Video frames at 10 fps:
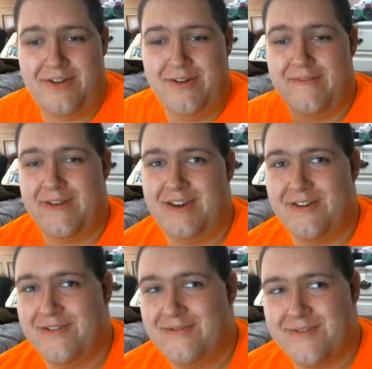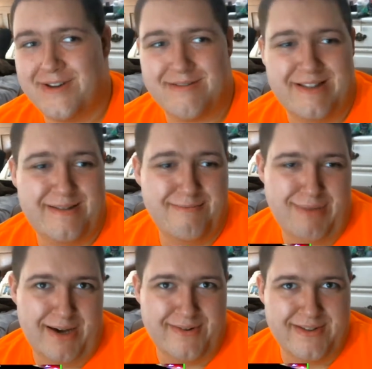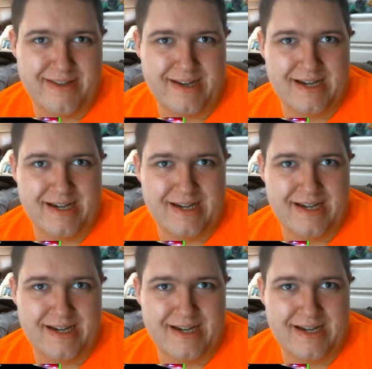to do a video quickly about